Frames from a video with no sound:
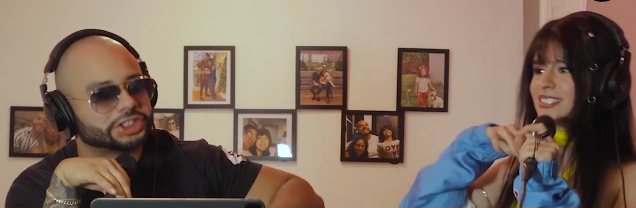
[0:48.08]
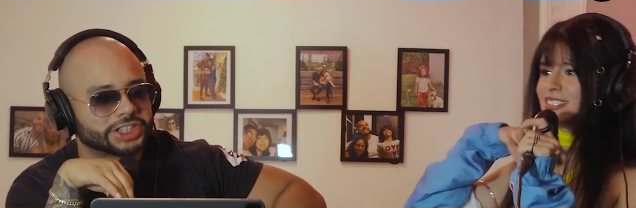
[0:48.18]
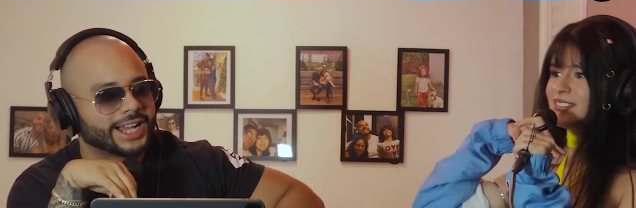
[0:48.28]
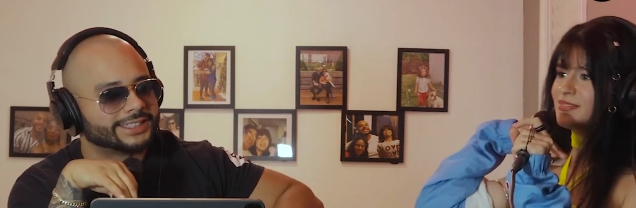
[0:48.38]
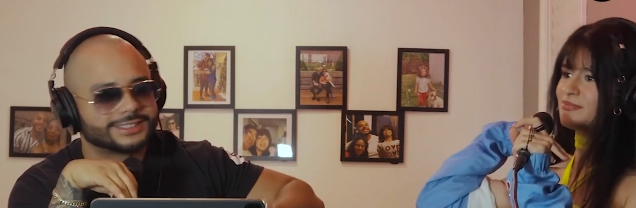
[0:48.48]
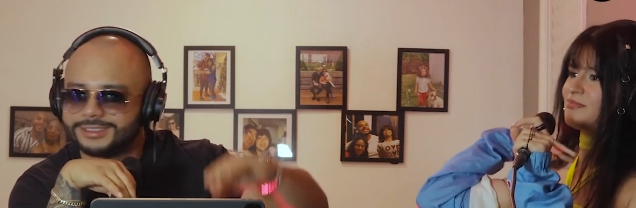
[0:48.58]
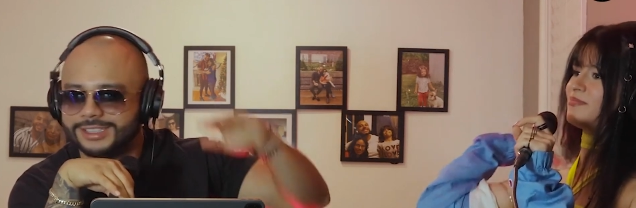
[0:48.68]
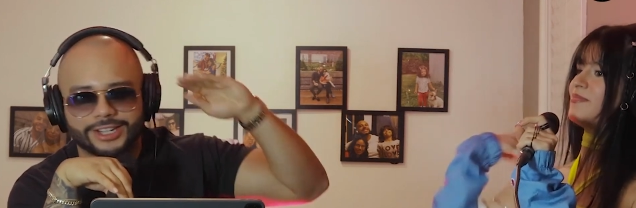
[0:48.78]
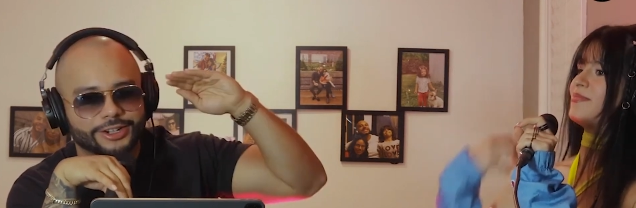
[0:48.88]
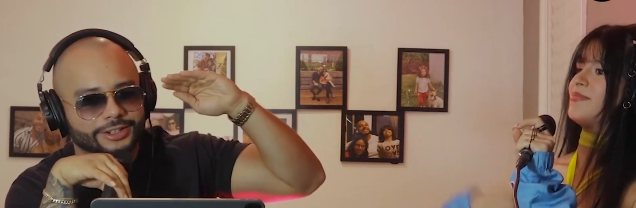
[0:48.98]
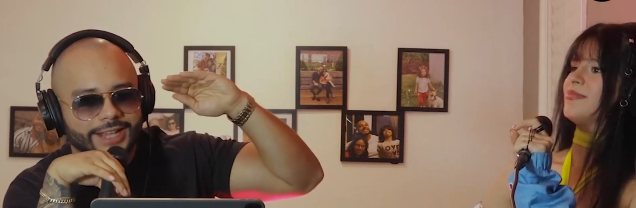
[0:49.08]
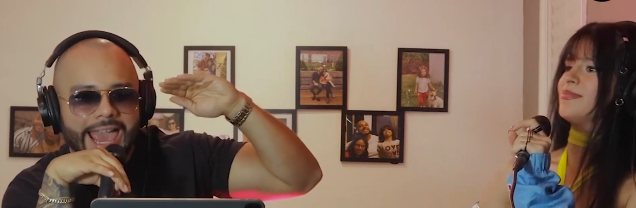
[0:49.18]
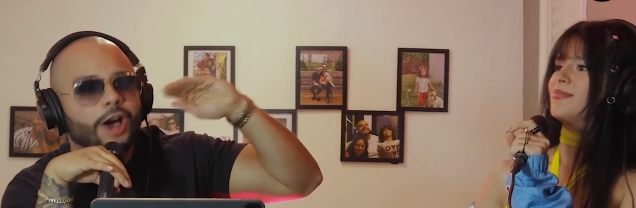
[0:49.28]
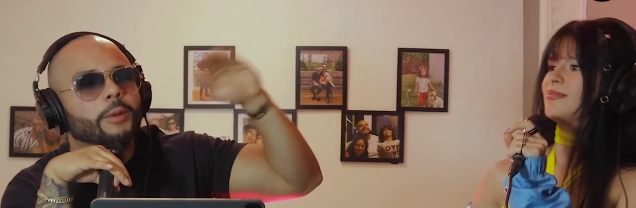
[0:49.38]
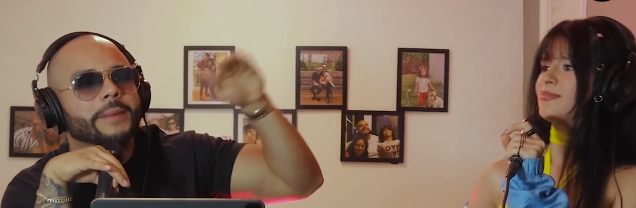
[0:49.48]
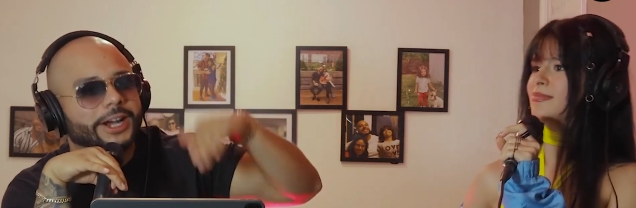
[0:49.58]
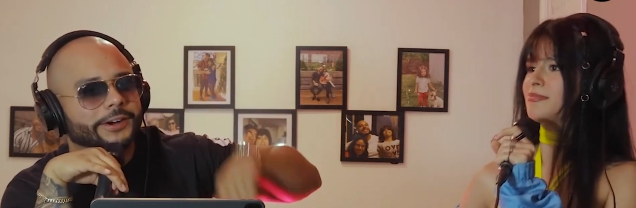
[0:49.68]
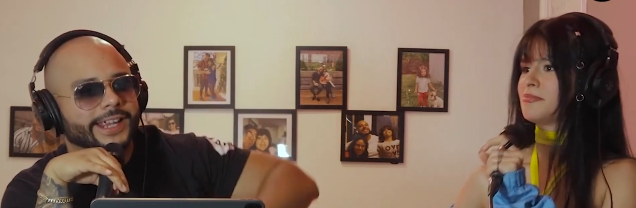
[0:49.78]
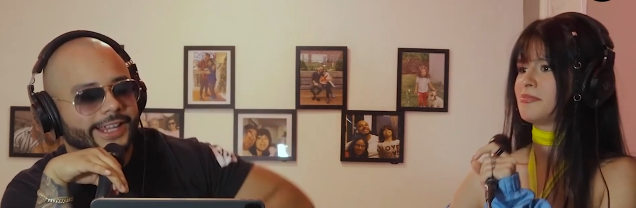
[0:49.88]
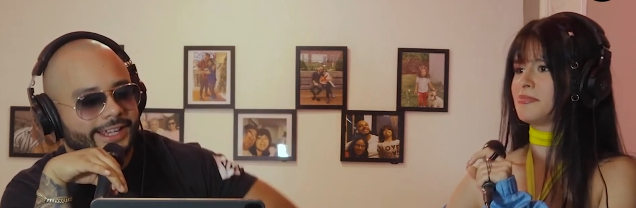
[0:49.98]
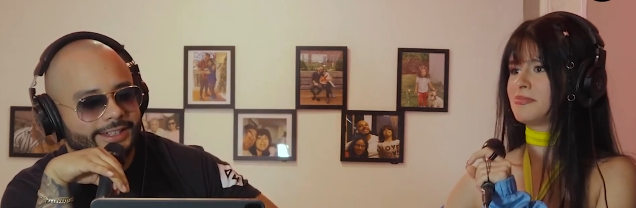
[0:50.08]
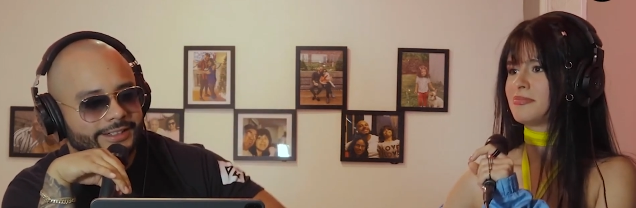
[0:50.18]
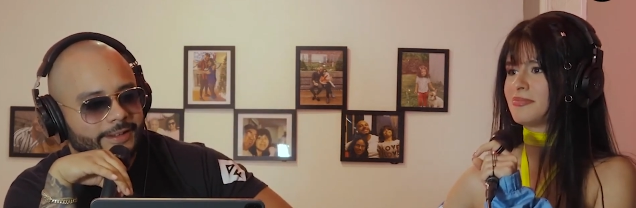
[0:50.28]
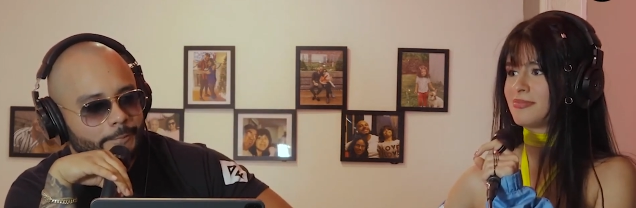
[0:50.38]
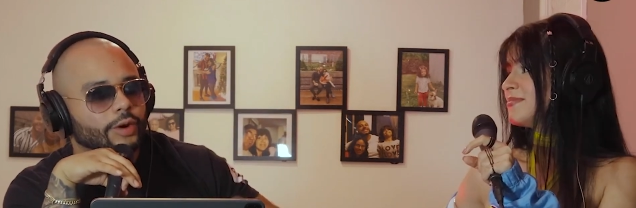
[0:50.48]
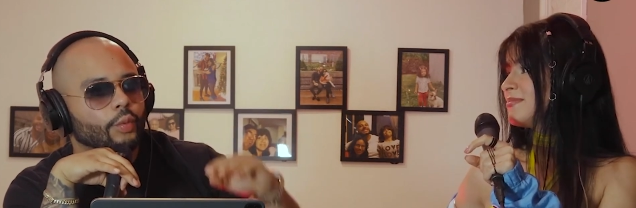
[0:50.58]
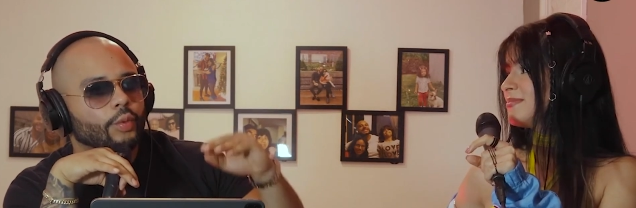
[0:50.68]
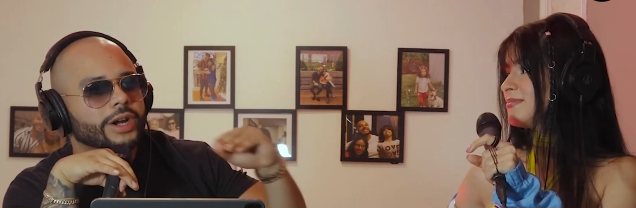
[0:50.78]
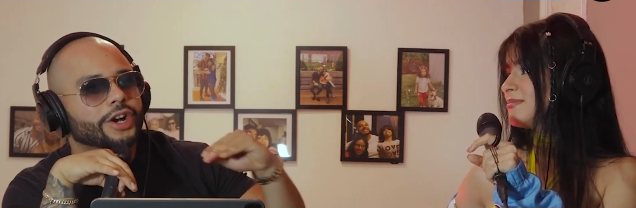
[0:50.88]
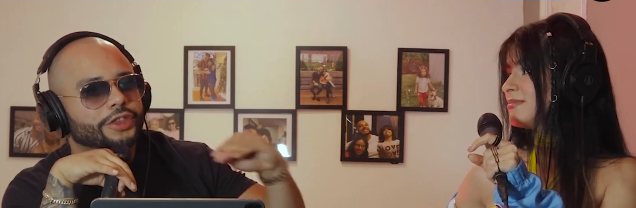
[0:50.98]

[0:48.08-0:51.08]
Speaker 1: their shots, you know, Hail Marying it. What